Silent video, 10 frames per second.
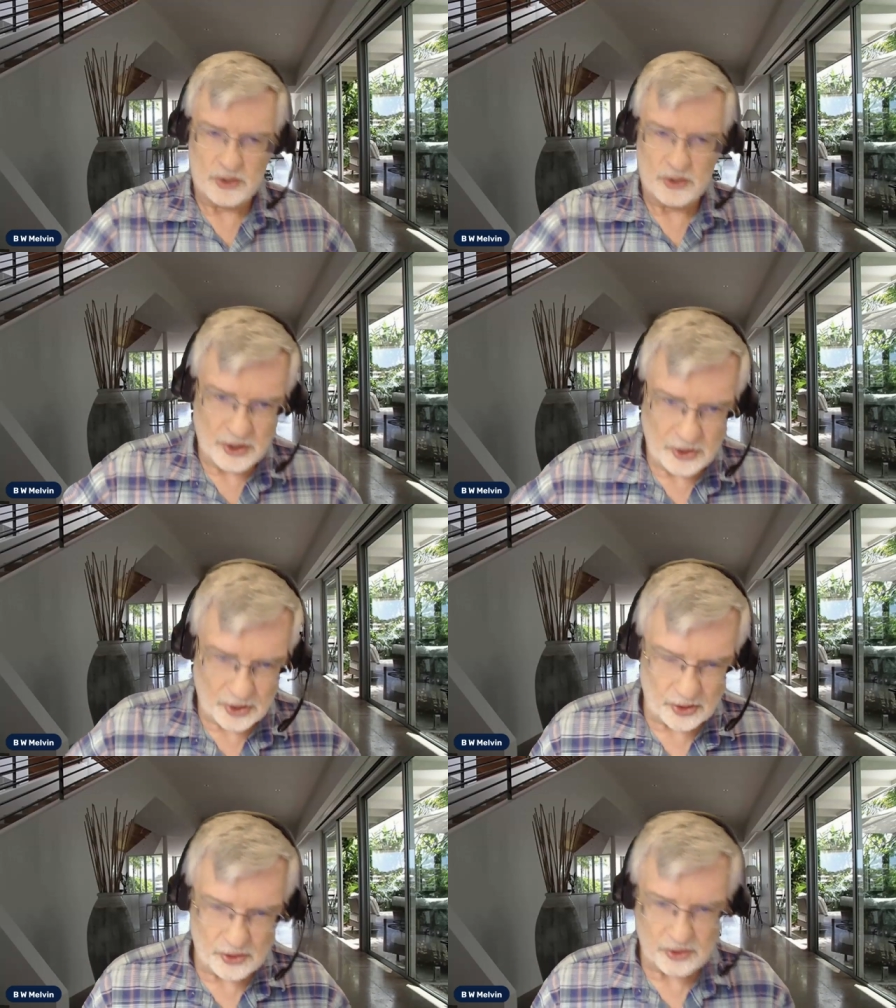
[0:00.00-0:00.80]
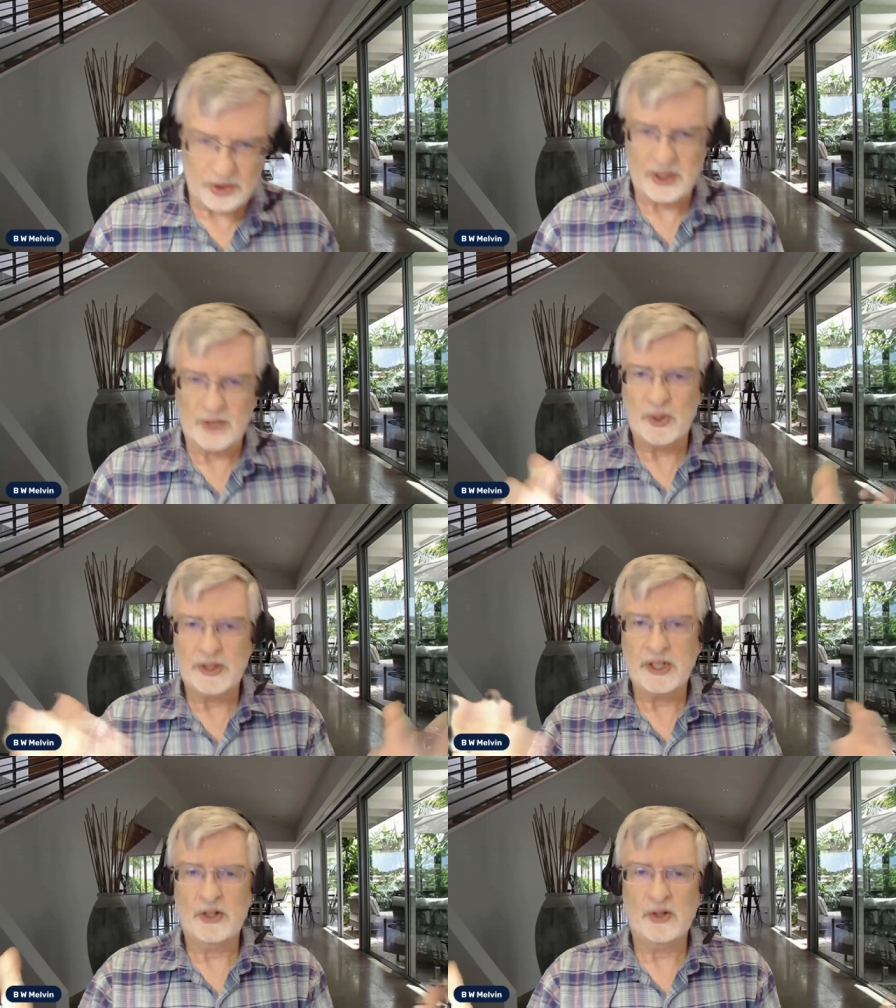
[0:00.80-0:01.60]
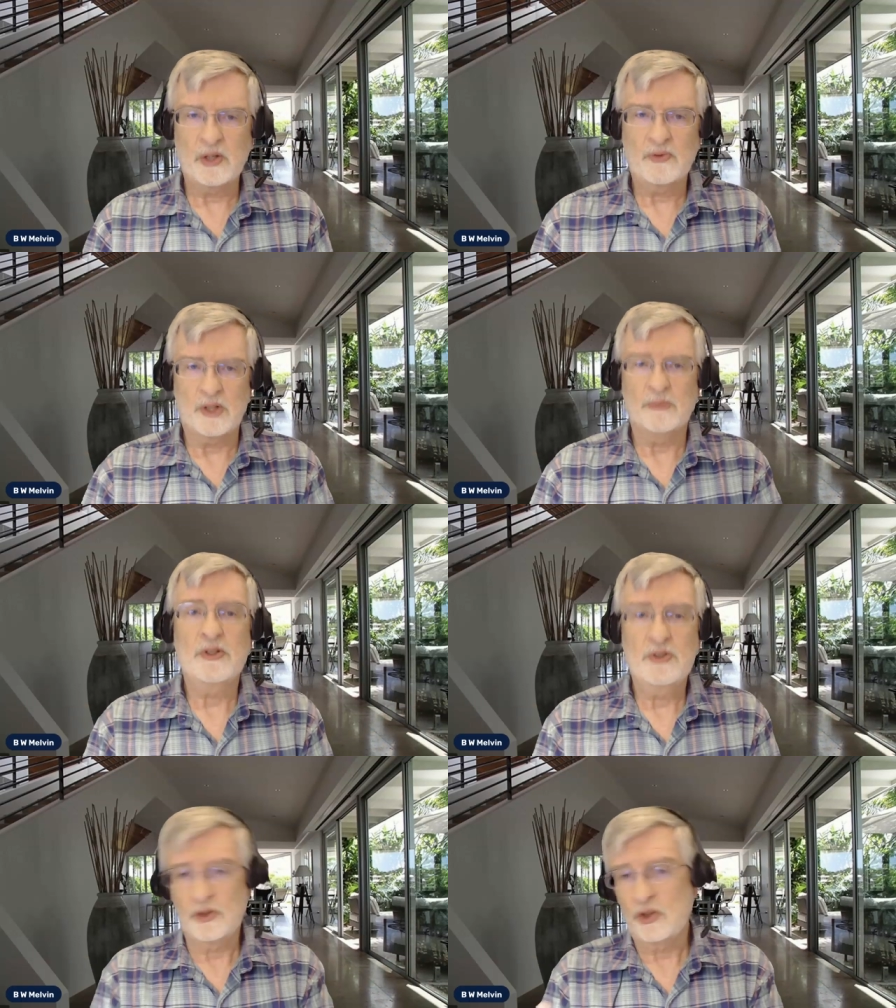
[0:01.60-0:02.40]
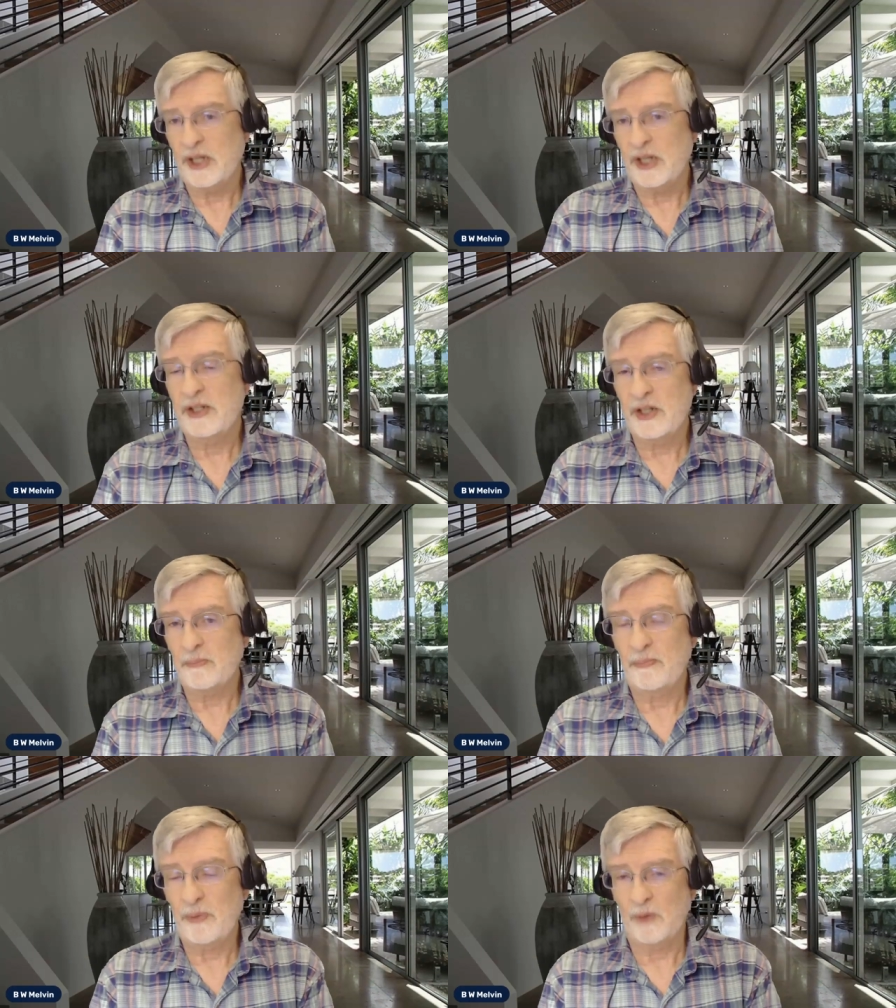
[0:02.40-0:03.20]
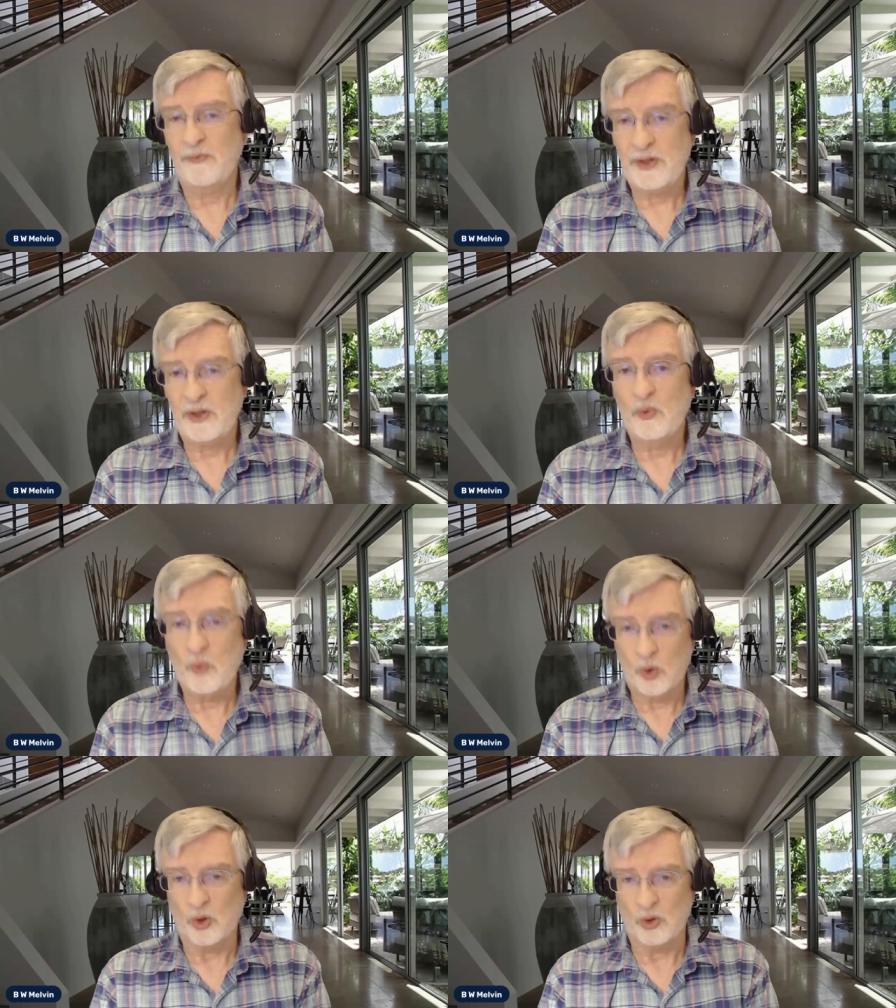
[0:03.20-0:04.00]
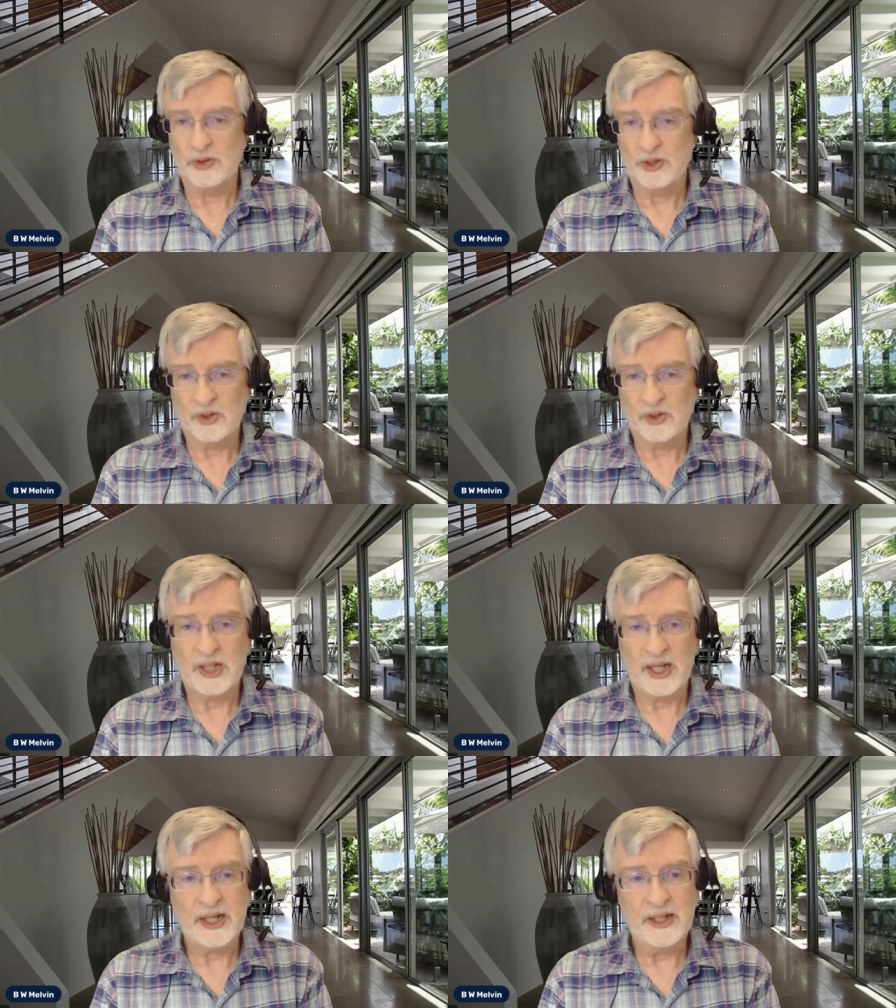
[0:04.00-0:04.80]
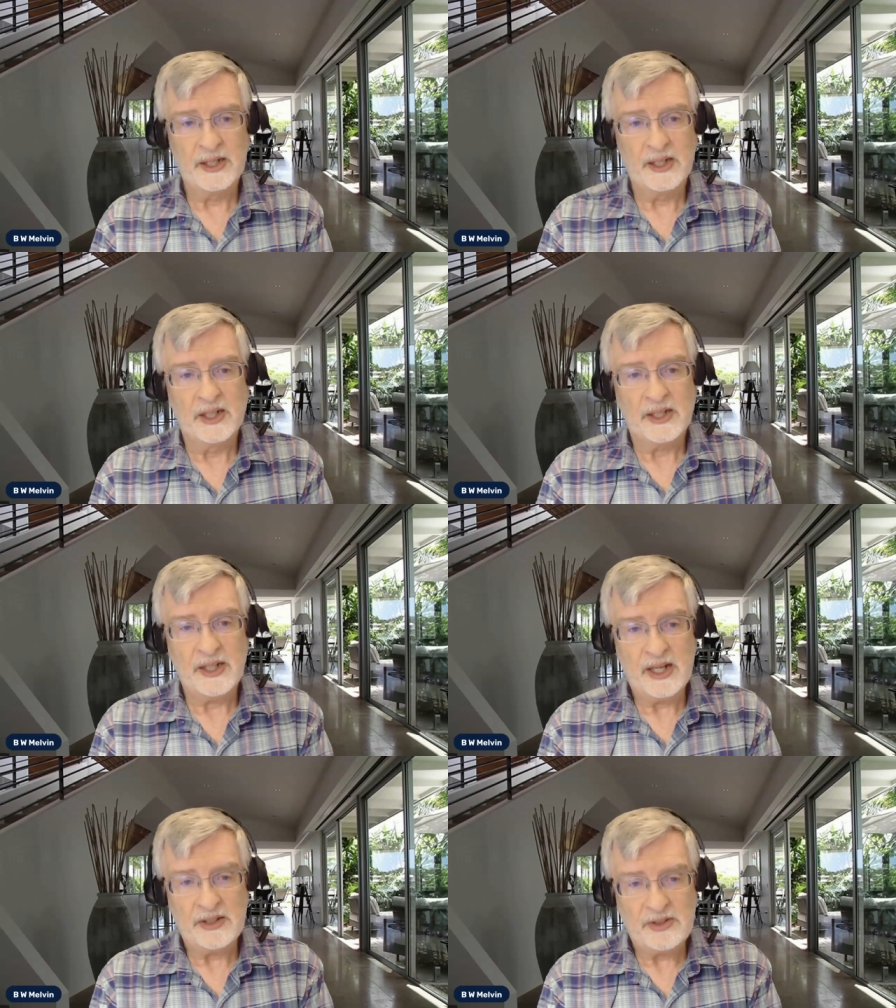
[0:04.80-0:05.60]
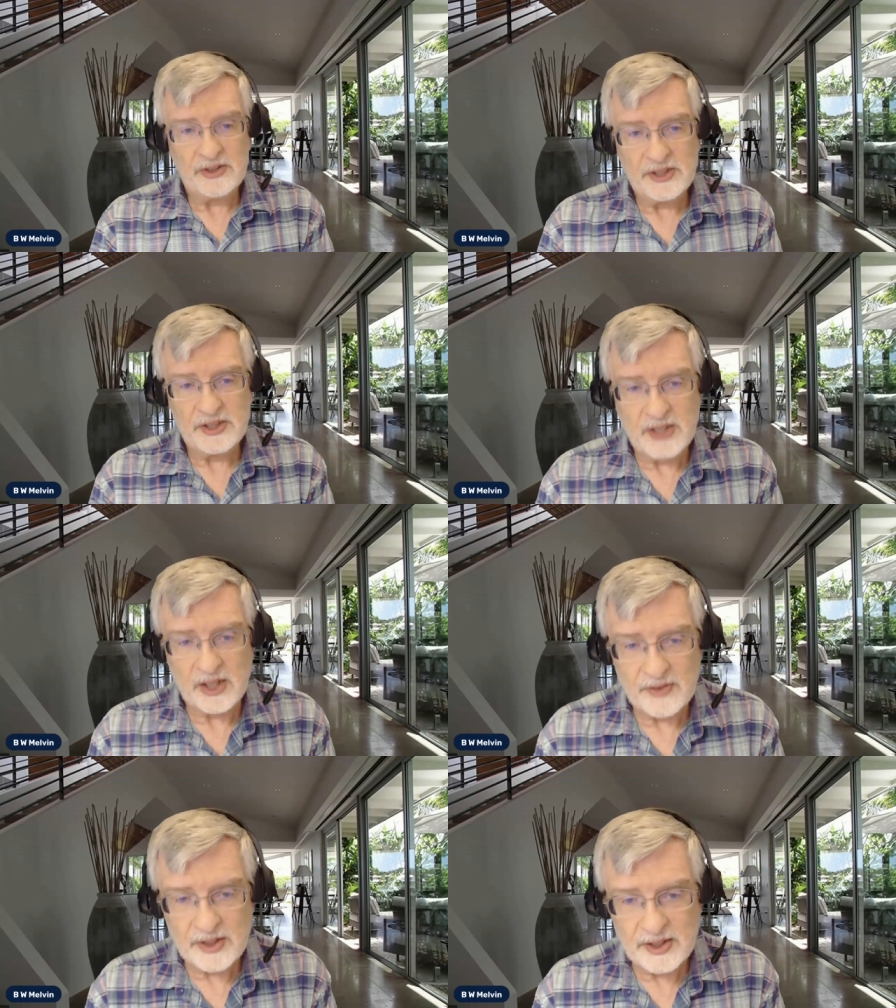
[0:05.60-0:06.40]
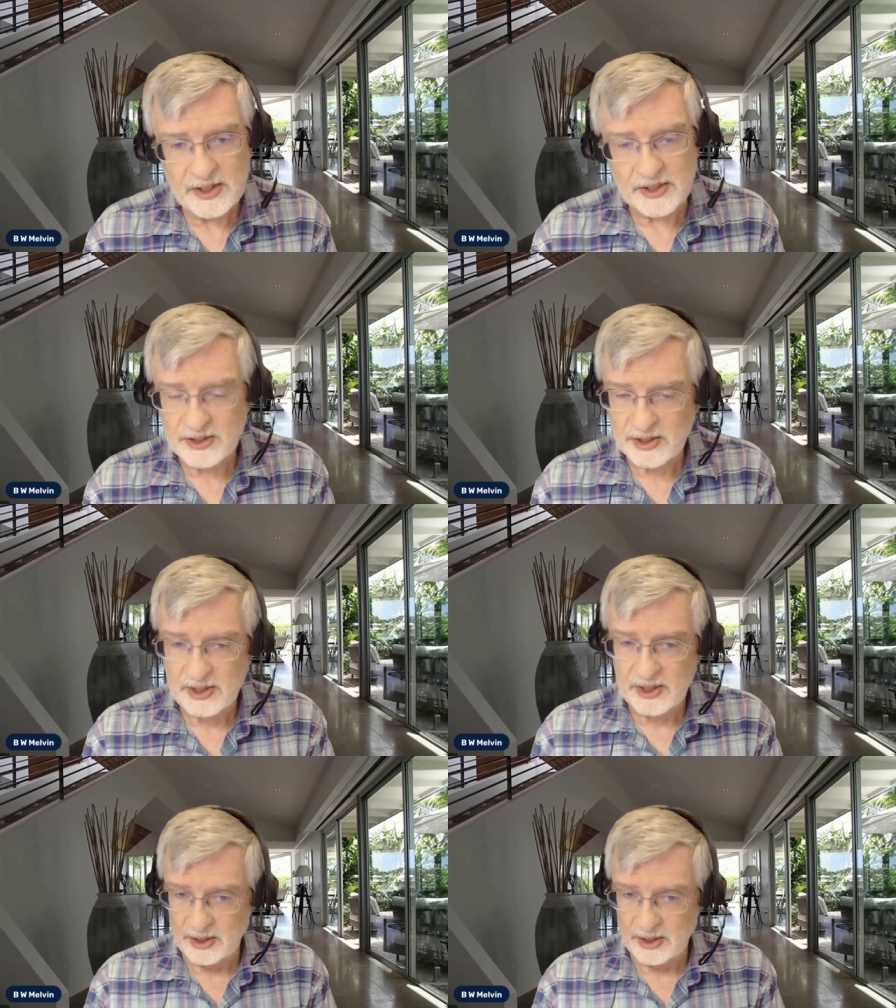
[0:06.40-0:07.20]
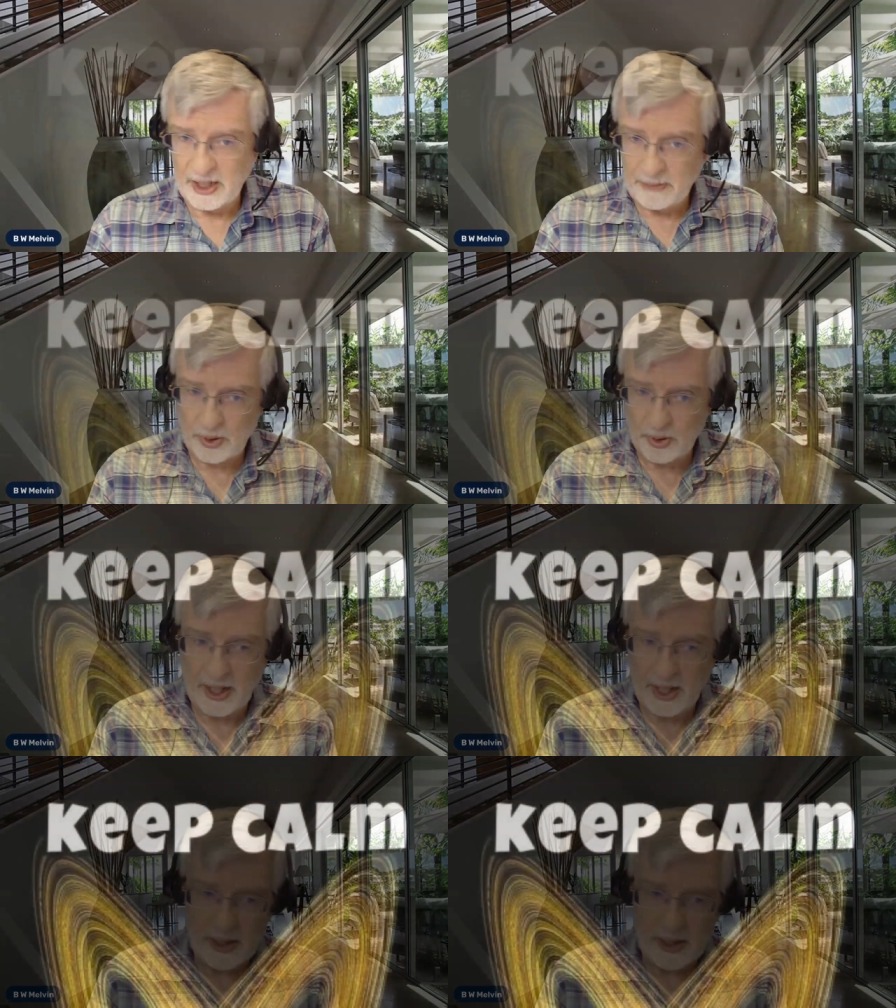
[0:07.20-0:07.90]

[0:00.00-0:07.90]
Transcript: and use the, what they learn from it to create their perfect world. Okay, the answer is discovered in this. They play